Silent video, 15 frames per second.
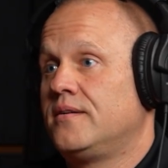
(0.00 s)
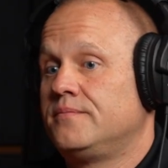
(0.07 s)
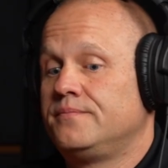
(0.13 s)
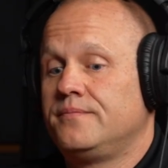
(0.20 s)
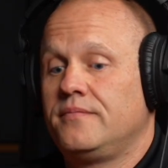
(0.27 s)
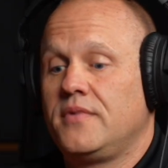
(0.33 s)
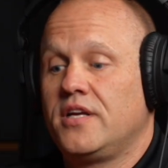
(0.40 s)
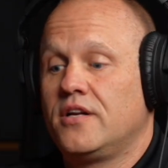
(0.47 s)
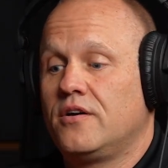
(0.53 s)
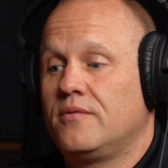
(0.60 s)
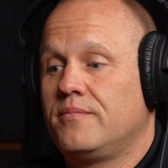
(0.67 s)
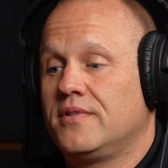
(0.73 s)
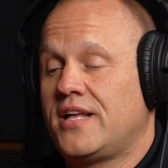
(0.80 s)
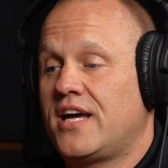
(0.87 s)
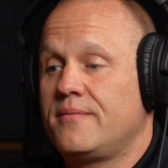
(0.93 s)

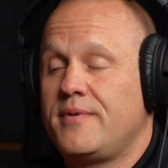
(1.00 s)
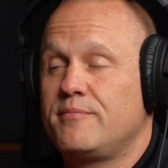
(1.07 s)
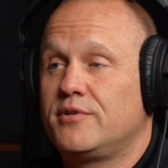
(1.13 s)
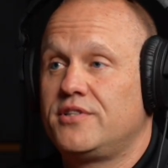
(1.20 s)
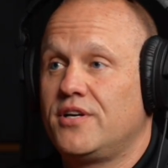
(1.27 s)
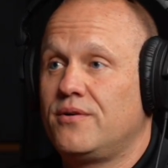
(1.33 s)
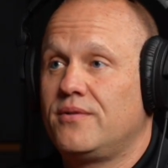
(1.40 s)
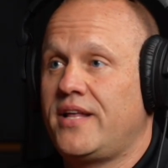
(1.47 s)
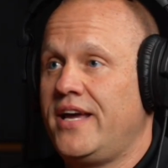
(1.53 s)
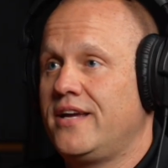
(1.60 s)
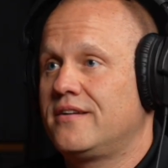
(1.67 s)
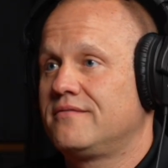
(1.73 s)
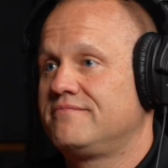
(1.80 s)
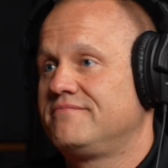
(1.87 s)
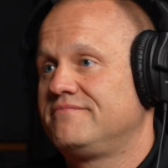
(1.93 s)
A lot of people don't
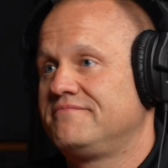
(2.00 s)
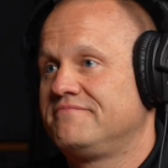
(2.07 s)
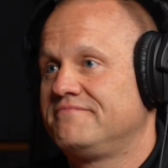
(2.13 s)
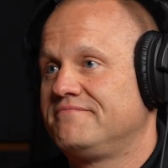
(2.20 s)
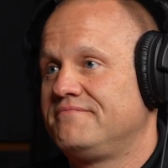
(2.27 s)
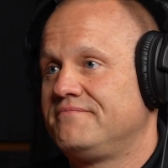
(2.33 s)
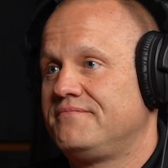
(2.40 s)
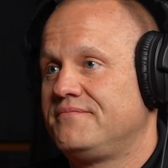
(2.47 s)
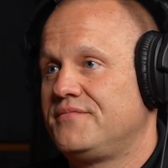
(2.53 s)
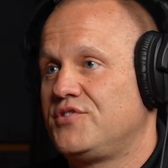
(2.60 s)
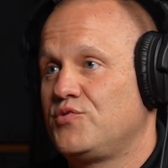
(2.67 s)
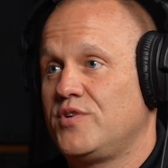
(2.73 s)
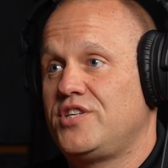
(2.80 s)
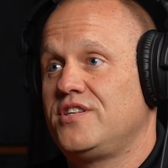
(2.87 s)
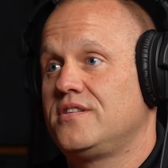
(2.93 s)
like
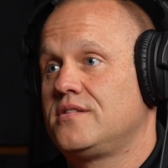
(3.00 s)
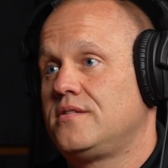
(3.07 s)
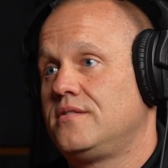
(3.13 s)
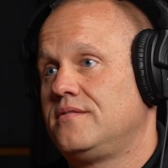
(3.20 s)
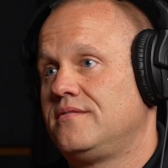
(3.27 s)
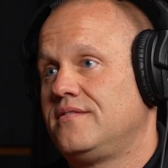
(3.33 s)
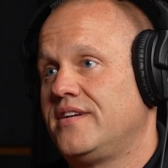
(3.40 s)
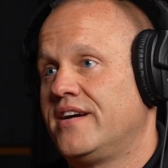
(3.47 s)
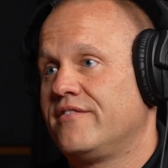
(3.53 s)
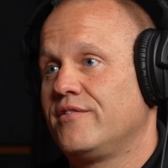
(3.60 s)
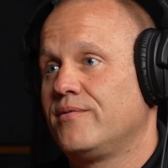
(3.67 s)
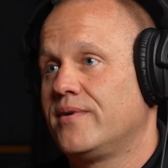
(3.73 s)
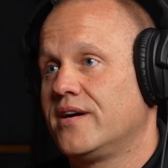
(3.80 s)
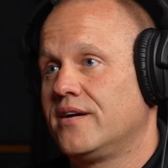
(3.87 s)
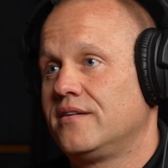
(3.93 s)
switches
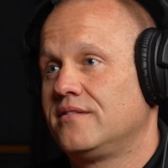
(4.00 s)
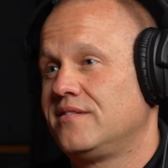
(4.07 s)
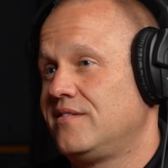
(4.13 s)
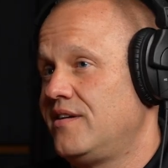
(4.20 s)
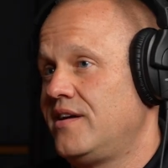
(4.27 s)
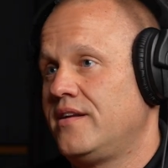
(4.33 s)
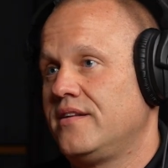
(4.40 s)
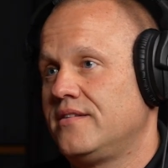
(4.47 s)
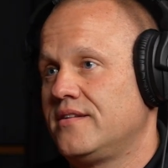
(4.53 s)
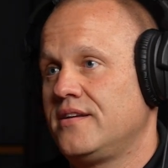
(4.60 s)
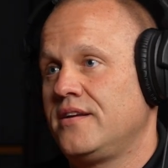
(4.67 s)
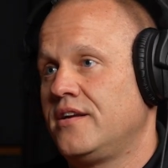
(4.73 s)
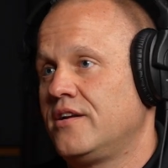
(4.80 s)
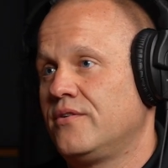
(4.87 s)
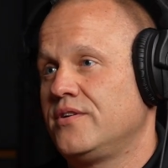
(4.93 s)
everywhere. And,
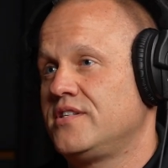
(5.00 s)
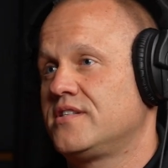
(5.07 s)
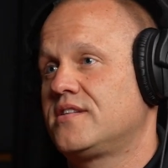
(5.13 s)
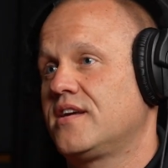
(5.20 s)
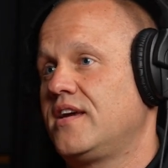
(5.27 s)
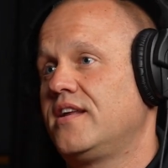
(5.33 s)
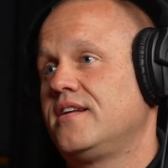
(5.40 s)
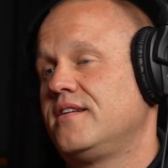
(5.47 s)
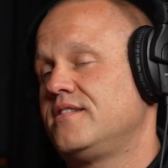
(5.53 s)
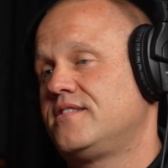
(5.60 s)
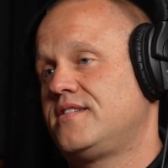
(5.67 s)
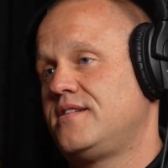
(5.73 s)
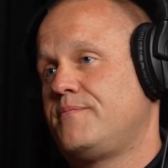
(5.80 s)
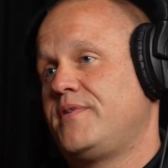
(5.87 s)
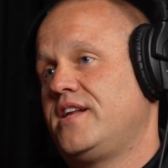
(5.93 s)
it just, again,
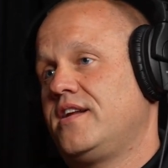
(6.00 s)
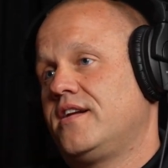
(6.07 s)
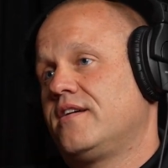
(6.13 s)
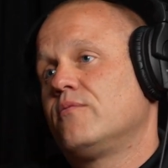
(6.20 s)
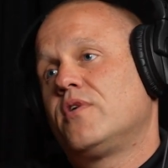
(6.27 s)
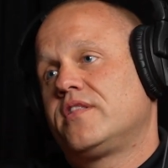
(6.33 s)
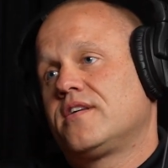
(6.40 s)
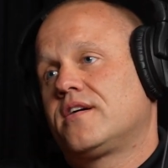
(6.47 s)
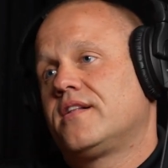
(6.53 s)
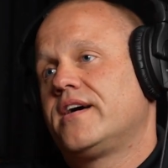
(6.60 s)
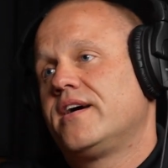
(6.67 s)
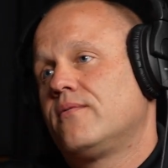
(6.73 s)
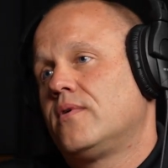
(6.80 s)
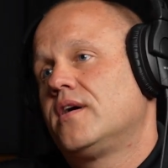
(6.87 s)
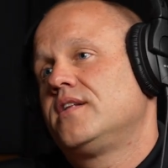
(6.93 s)
it's dependent on what the
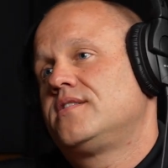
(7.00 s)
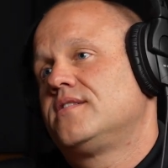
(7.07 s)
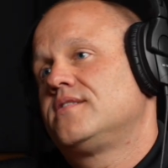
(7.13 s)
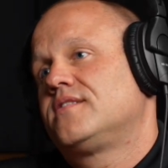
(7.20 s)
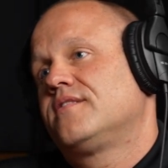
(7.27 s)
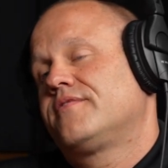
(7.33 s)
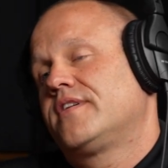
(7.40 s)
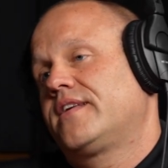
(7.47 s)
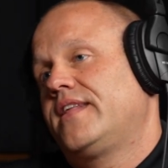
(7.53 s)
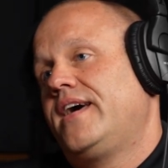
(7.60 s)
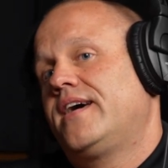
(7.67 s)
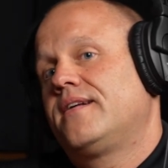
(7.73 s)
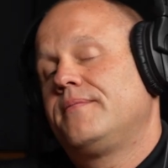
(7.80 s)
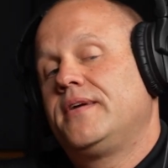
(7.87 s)
client wants and stuff like that.